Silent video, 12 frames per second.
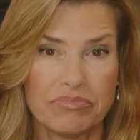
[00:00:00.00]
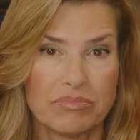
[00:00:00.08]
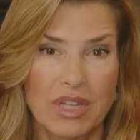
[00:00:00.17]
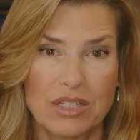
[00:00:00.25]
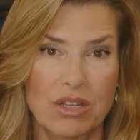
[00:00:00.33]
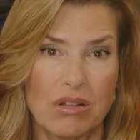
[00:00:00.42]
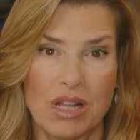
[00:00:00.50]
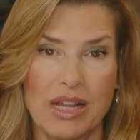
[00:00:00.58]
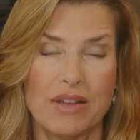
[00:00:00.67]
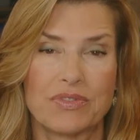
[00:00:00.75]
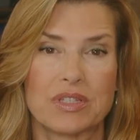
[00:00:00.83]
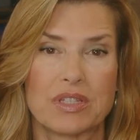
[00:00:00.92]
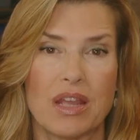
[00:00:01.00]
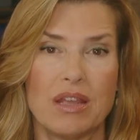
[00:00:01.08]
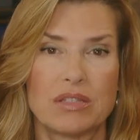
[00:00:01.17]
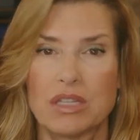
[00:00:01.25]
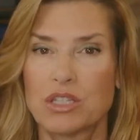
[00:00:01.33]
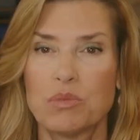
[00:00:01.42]
That's all I have to say.
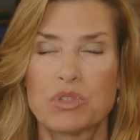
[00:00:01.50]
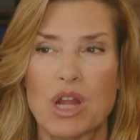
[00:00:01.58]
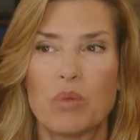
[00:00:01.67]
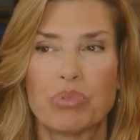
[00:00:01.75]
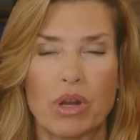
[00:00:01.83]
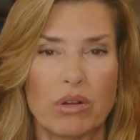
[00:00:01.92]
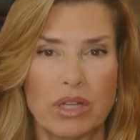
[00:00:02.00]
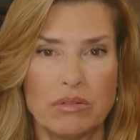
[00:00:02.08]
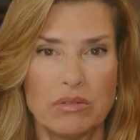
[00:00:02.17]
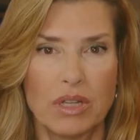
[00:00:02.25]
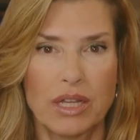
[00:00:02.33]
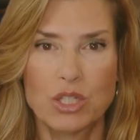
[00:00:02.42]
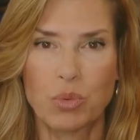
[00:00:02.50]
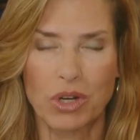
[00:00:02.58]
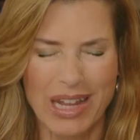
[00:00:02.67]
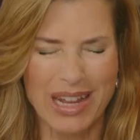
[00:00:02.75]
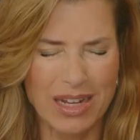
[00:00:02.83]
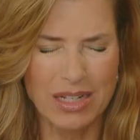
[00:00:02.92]
System's not broken. It's
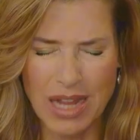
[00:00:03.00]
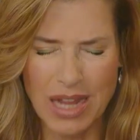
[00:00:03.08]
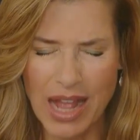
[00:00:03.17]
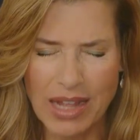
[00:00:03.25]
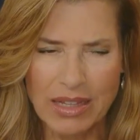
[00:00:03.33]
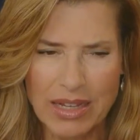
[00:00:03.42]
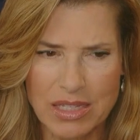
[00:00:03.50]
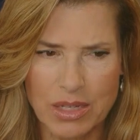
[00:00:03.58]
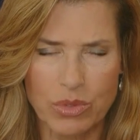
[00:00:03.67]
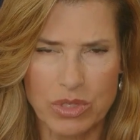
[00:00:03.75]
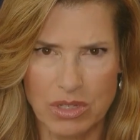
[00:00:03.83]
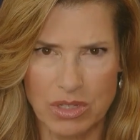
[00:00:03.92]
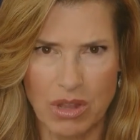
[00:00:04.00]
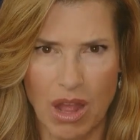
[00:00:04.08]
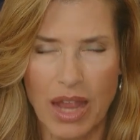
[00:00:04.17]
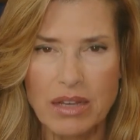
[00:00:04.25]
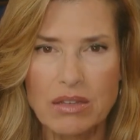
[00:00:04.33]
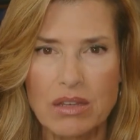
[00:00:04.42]
working exactly as it was
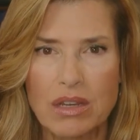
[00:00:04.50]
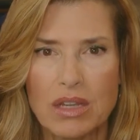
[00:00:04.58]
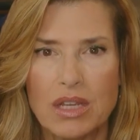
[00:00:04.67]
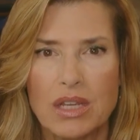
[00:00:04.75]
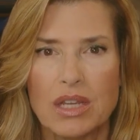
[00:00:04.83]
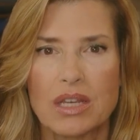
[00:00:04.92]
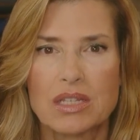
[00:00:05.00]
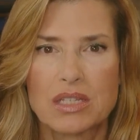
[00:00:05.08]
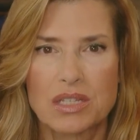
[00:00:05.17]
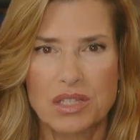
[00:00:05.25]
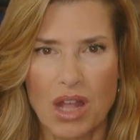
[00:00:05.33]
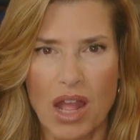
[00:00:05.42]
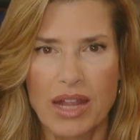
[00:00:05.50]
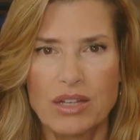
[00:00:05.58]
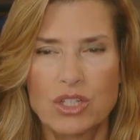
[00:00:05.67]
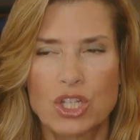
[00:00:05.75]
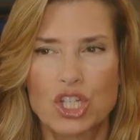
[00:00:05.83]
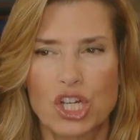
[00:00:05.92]
designed. It is
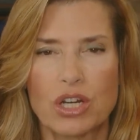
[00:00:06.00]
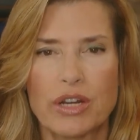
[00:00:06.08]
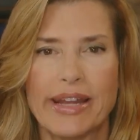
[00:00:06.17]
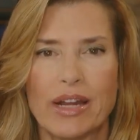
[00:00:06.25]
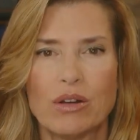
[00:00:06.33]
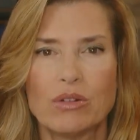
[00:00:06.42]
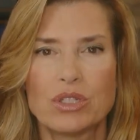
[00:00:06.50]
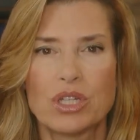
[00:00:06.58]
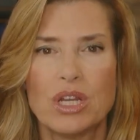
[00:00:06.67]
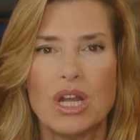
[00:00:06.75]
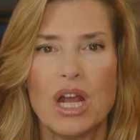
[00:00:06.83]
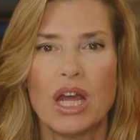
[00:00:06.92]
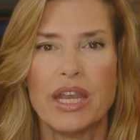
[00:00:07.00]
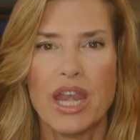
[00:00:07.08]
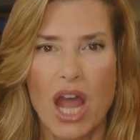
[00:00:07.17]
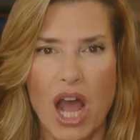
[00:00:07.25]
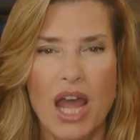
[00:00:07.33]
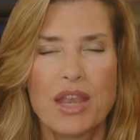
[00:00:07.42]
designed to churn out
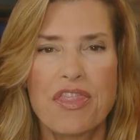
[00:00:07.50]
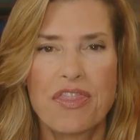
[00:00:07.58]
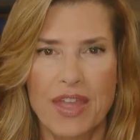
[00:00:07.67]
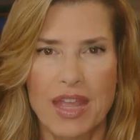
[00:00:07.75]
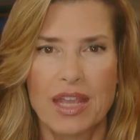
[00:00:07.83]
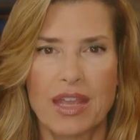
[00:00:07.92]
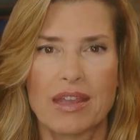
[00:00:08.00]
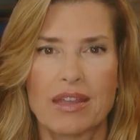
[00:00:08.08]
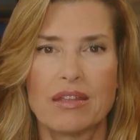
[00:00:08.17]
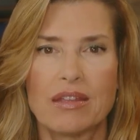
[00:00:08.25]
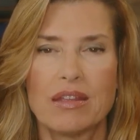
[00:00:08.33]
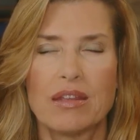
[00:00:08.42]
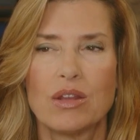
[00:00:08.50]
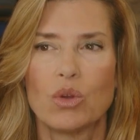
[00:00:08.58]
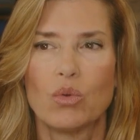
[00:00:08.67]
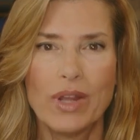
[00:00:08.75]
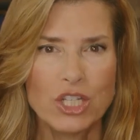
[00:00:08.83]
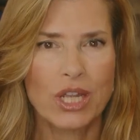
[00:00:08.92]
non-thinking
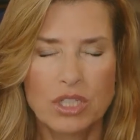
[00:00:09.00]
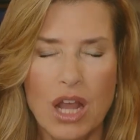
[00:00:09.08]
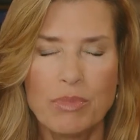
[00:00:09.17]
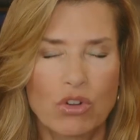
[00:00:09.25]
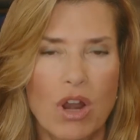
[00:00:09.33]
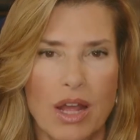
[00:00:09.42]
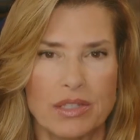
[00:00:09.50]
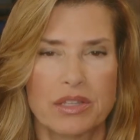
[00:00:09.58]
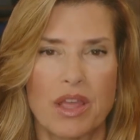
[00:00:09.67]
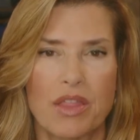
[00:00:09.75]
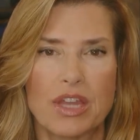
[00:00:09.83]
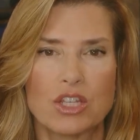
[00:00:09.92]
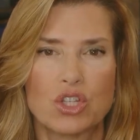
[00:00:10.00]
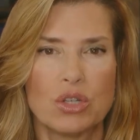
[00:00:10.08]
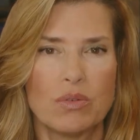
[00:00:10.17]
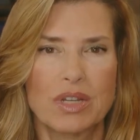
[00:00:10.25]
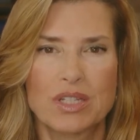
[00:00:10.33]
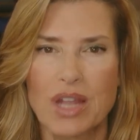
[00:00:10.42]
widgets, automatrons that
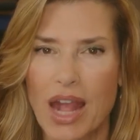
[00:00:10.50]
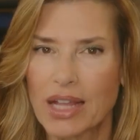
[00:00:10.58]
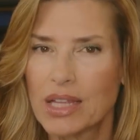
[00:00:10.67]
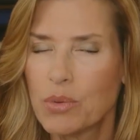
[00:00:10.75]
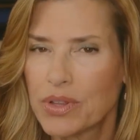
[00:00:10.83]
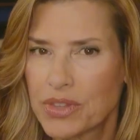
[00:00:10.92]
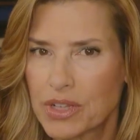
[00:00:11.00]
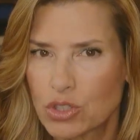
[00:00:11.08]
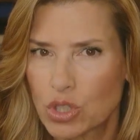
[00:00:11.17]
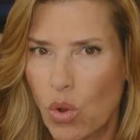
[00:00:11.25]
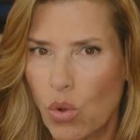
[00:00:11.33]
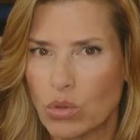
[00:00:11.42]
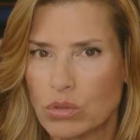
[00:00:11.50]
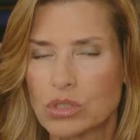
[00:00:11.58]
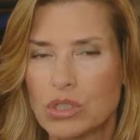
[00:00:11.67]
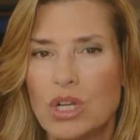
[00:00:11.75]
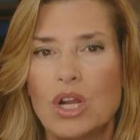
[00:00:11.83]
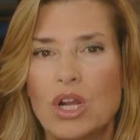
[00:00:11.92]
do exactly what they're told.
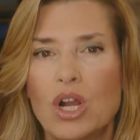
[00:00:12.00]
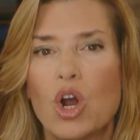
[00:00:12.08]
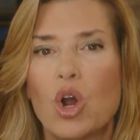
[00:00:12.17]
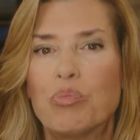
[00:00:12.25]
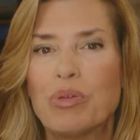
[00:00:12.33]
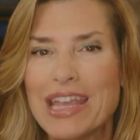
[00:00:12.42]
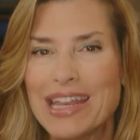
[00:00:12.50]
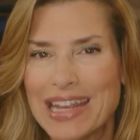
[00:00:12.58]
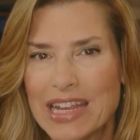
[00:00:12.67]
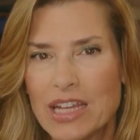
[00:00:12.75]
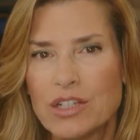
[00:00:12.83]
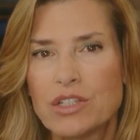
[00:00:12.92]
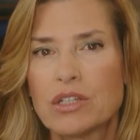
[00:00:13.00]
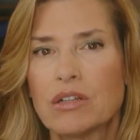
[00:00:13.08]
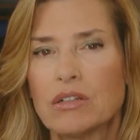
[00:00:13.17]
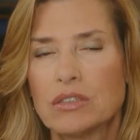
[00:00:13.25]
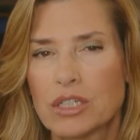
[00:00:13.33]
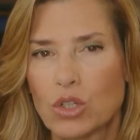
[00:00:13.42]
Obedient
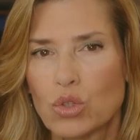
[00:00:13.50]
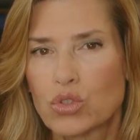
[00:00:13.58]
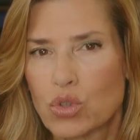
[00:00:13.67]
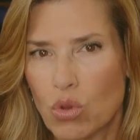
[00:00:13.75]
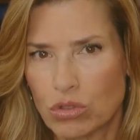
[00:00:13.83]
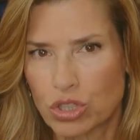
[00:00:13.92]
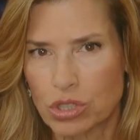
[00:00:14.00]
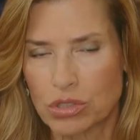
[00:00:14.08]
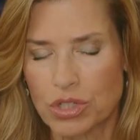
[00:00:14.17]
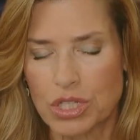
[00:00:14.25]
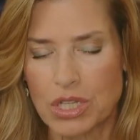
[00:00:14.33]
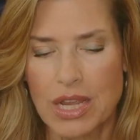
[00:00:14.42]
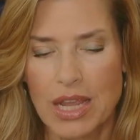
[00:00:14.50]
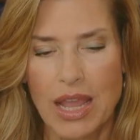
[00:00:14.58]
little soldiers.